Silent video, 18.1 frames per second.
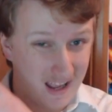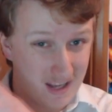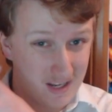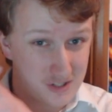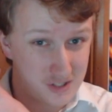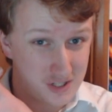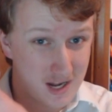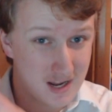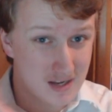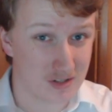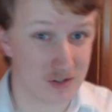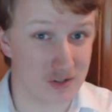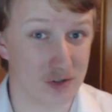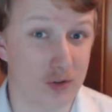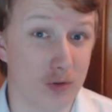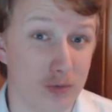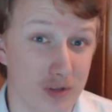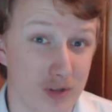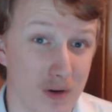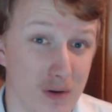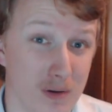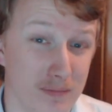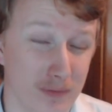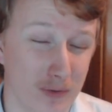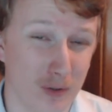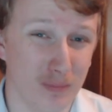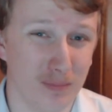Hashtag school
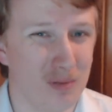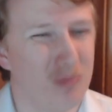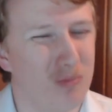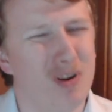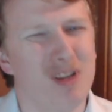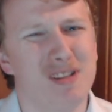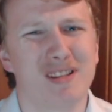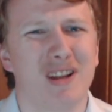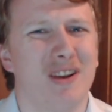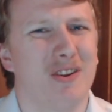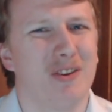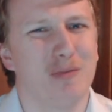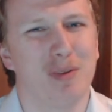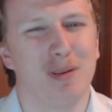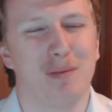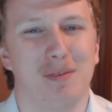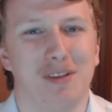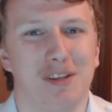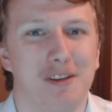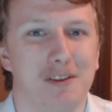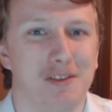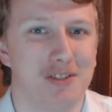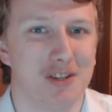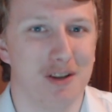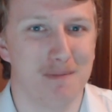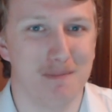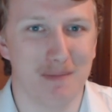uniform, but what is going on, people of
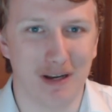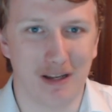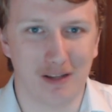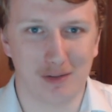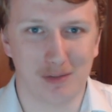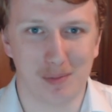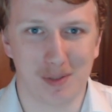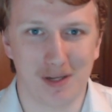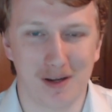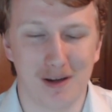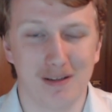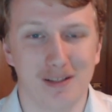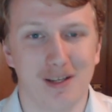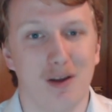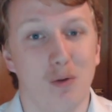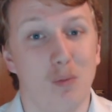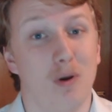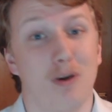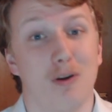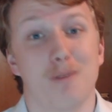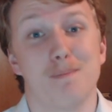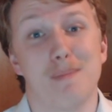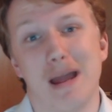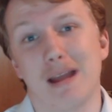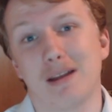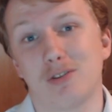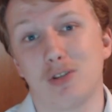YouTube? My name is Kurtyoy. Welcome
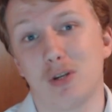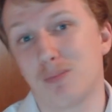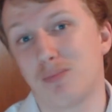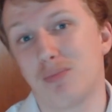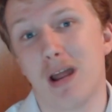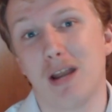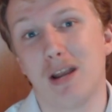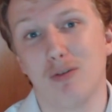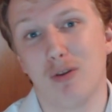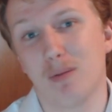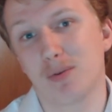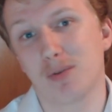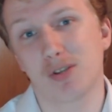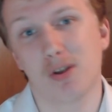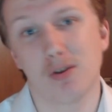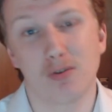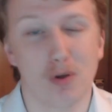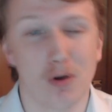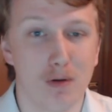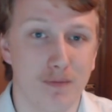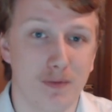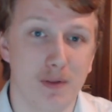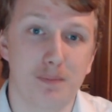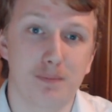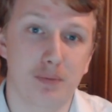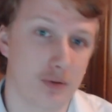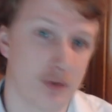back to a brand new episode of
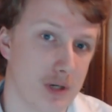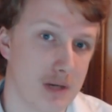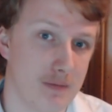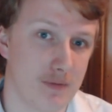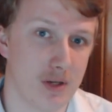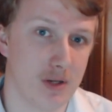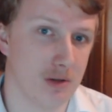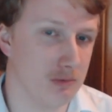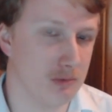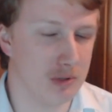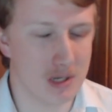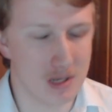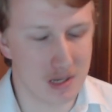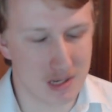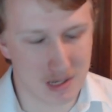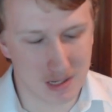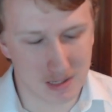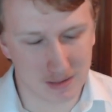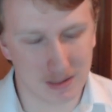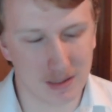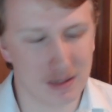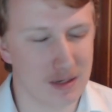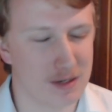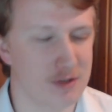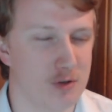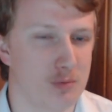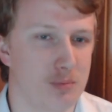The Preview. The
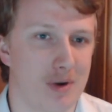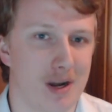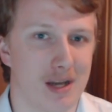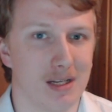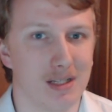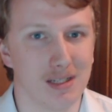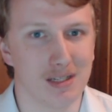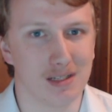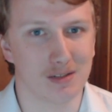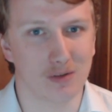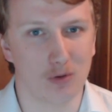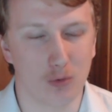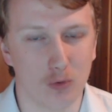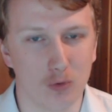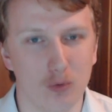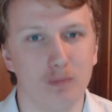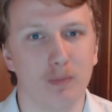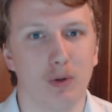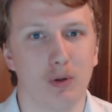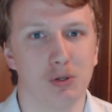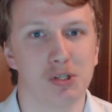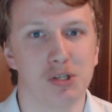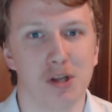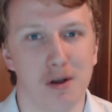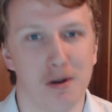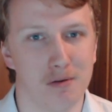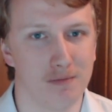international break is
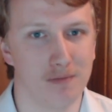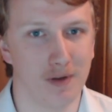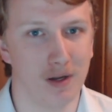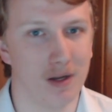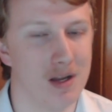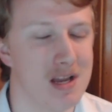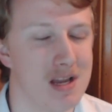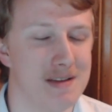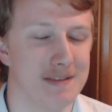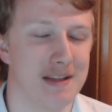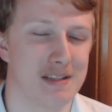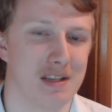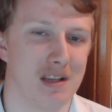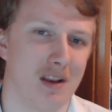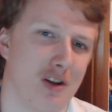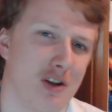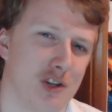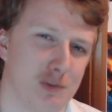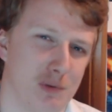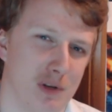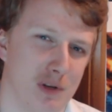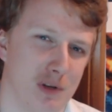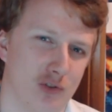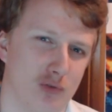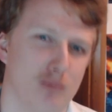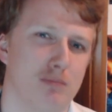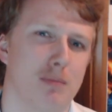almost over. That's the last one
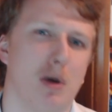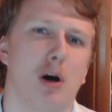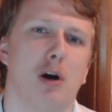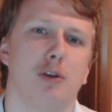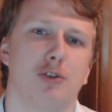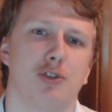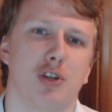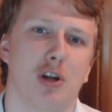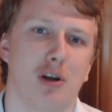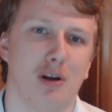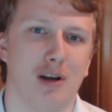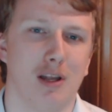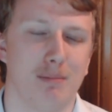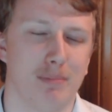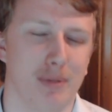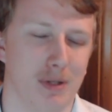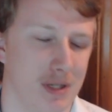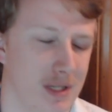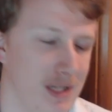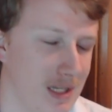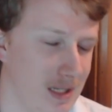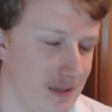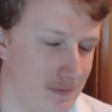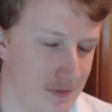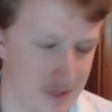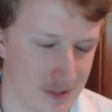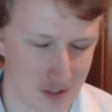until March, I
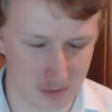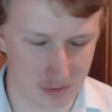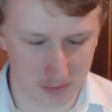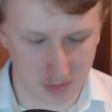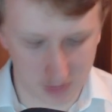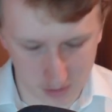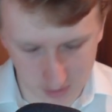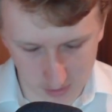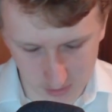believe. So,